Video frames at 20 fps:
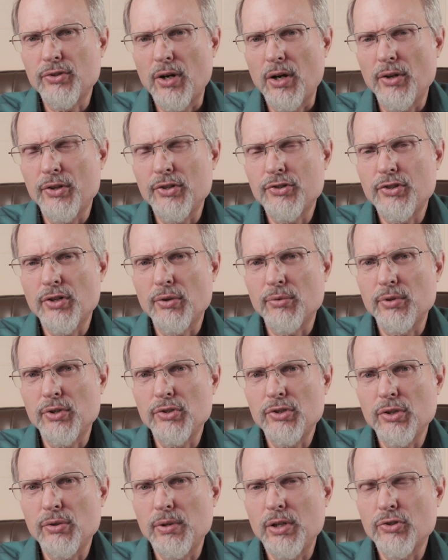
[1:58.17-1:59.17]
all the children
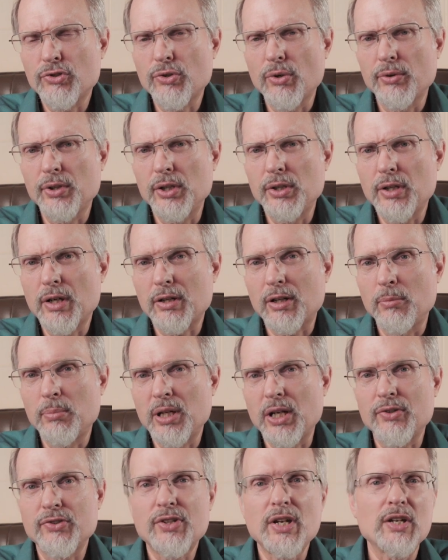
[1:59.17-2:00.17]
two years old and younger
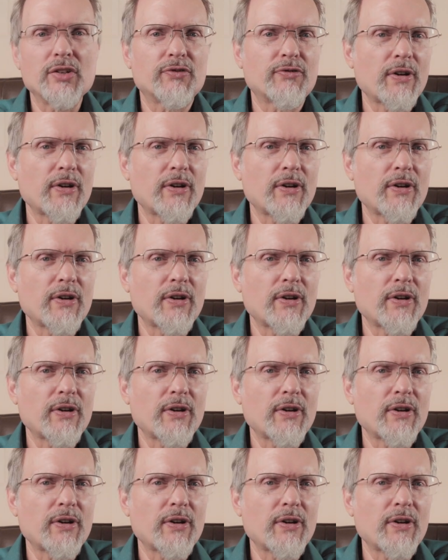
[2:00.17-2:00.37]
because he's